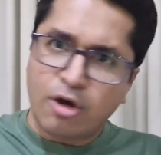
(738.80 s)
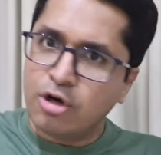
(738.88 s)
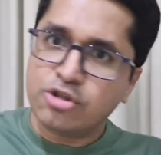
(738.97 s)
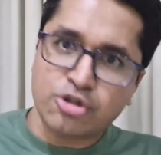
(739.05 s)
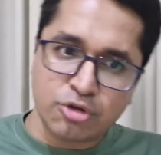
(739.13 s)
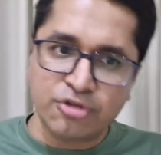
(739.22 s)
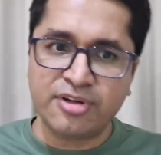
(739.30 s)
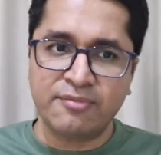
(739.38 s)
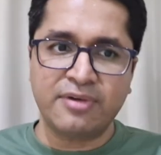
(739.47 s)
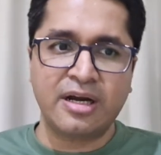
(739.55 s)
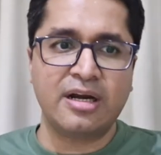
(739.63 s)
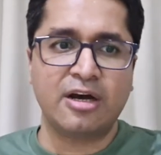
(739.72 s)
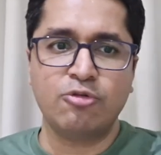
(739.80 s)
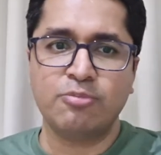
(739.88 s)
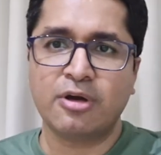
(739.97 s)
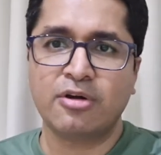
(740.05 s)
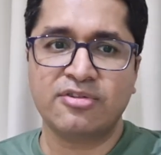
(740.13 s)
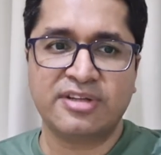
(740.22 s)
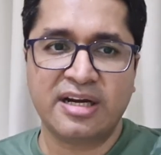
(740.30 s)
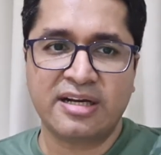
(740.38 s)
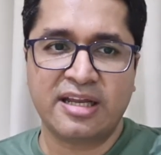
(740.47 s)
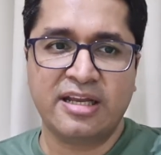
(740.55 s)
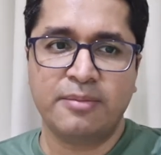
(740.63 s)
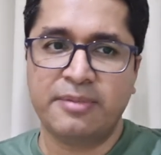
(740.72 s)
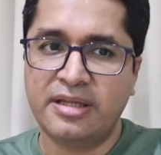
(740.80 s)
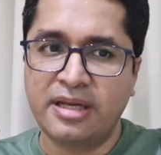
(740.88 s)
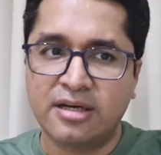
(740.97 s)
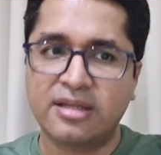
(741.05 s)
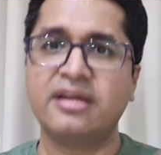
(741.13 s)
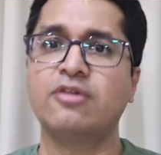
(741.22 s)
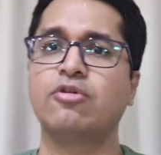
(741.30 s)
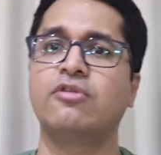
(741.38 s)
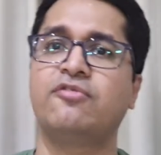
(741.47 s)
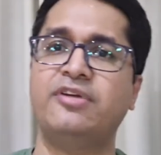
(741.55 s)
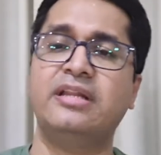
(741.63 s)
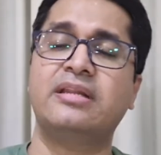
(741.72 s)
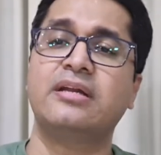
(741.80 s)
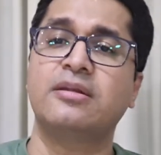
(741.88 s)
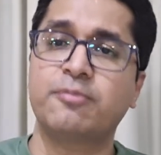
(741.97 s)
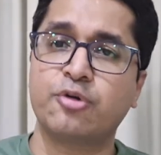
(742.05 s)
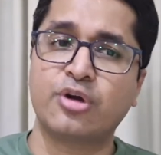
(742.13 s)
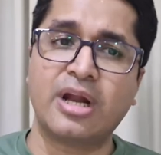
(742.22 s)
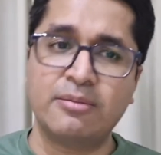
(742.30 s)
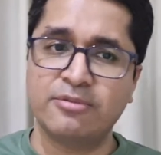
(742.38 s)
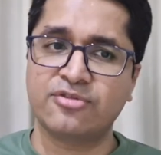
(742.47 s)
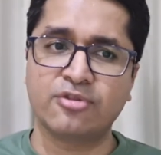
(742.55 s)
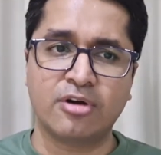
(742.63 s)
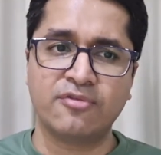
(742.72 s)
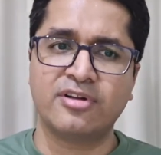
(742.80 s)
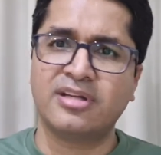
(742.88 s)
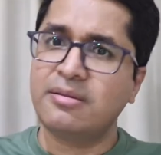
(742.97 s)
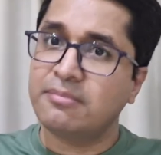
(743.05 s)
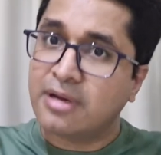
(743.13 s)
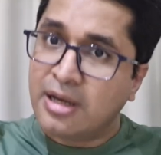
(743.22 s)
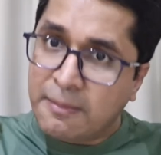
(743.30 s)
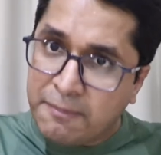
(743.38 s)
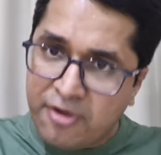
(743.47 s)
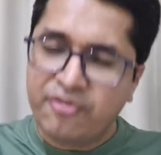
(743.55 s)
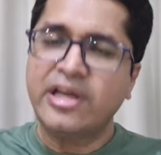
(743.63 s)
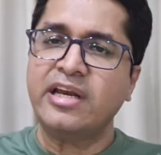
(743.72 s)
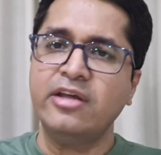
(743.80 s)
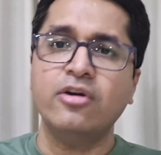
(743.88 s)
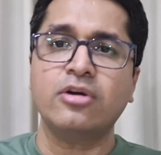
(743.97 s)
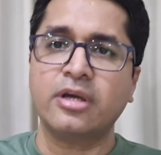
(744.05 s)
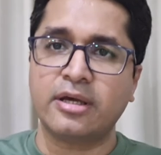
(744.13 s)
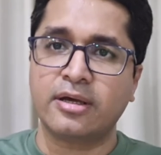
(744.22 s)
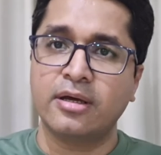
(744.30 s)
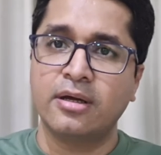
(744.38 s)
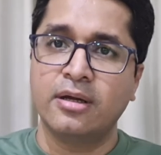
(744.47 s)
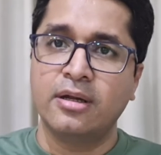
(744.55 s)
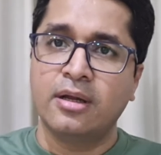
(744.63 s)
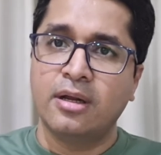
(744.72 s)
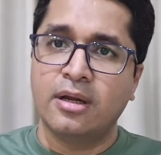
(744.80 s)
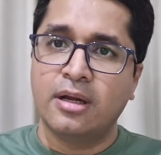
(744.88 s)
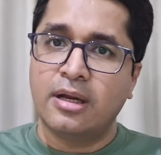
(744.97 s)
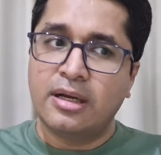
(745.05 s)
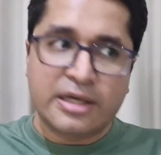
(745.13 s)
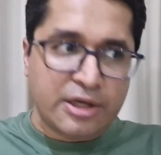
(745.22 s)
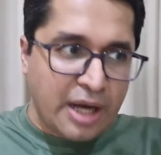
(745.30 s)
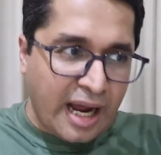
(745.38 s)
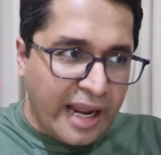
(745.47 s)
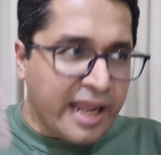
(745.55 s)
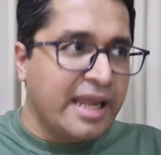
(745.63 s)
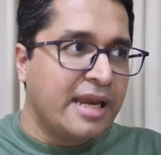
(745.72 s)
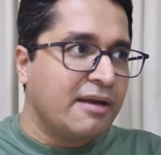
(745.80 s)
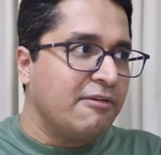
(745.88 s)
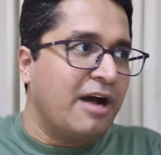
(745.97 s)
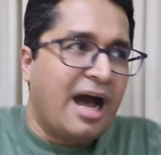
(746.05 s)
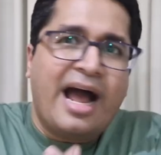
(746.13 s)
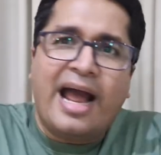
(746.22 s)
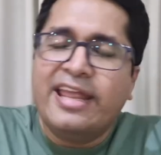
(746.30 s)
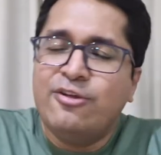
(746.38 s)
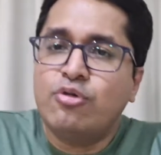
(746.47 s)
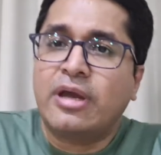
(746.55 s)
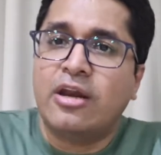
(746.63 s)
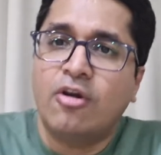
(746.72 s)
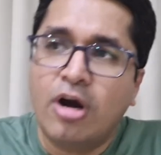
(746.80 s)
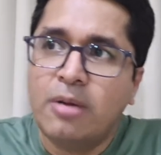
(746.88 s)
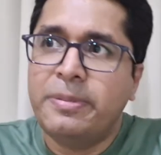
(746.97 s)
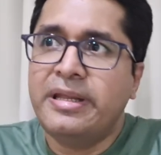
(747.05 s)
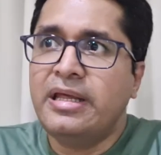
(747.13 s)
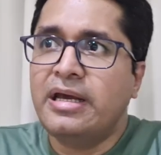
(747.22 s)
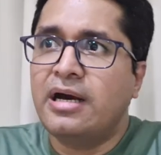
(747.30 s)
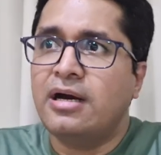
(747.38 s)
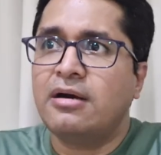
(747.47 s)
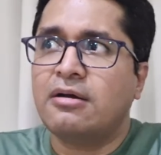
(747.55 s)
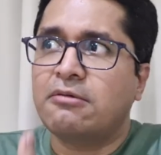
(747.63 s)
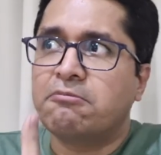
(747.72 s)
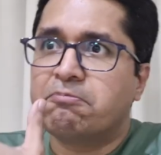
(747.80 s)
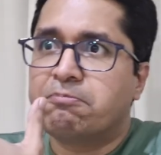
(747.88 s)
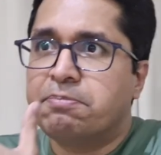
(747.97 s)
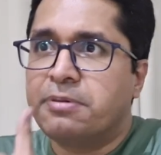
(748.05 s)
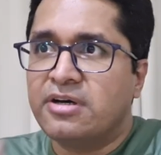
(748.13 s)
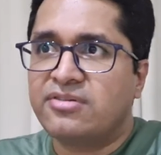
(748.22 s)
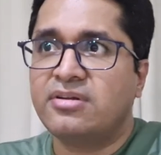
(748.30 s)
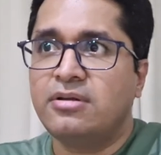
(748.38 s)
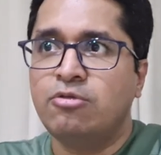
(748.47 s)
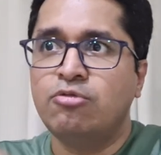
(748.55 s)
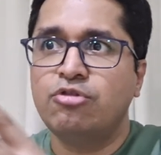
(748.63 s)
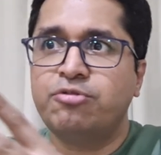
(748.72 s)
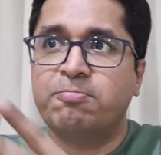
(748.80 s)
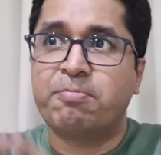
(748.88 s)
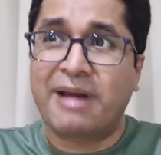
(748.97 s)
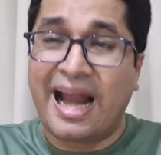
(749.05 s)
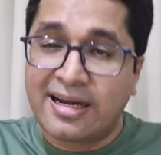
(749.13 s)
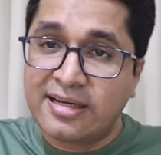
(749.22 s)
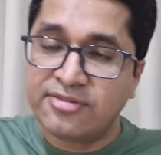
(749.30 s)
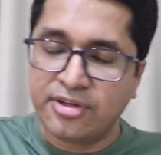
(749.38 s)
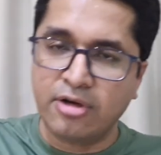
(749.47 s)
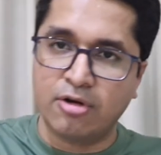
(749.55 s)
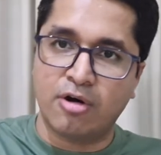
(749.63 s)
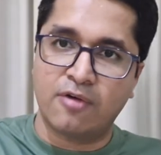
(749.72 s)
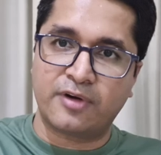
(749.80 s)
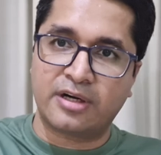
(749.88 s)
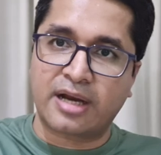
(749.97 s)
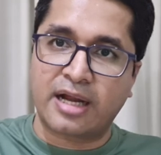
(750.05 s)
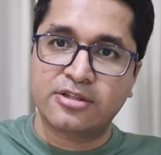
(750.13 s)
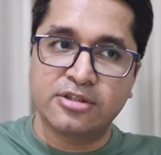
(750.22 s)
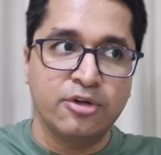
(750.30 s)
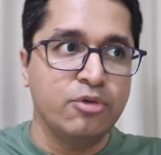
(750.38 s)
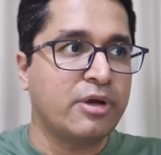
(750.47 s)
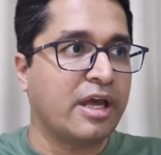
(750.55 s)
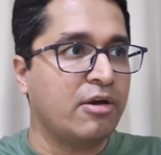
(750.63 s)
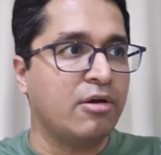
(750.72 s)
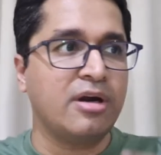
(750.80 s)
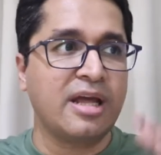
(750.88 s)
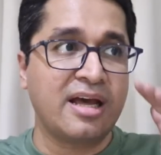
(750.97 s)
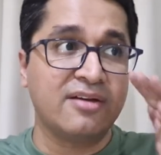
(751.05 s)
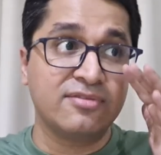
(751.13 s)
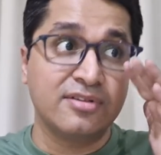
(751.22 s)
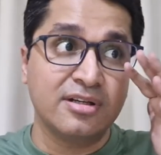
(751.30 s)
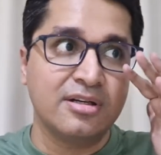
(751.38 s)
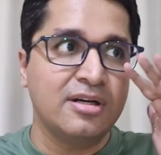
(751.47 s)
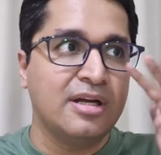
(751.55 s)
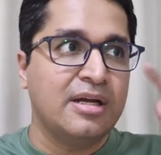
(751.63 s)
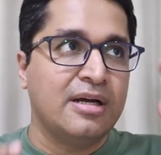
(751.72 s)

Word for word: or show someone down because they are telling me that they don't feel that the program is not for them. Perfectly okay. I you cannot be a person who's practicing law of attraction. You cannot have the